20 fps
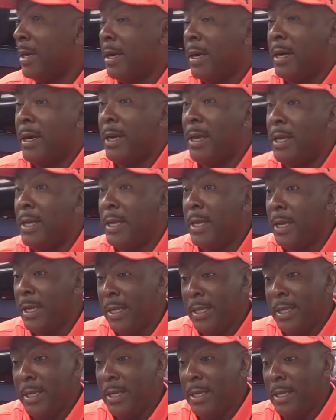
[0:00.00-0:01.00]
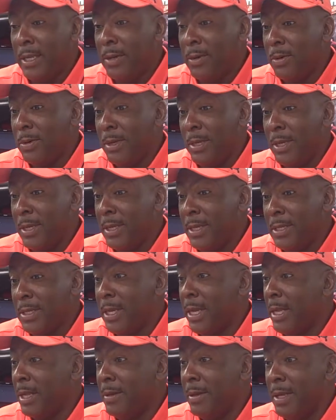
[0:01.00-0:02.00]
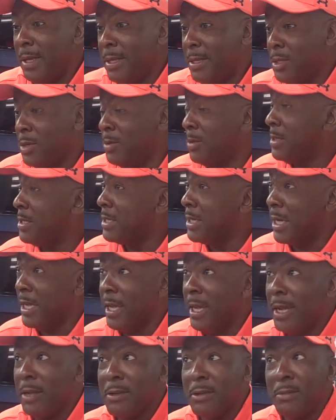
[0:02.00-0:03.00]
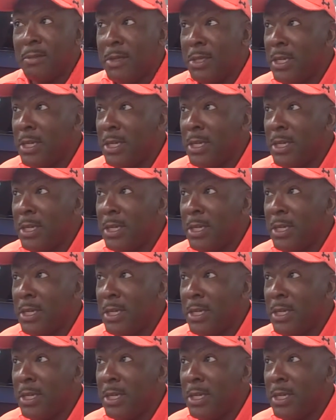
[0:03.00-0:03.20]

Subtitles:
All right. And he's got to have some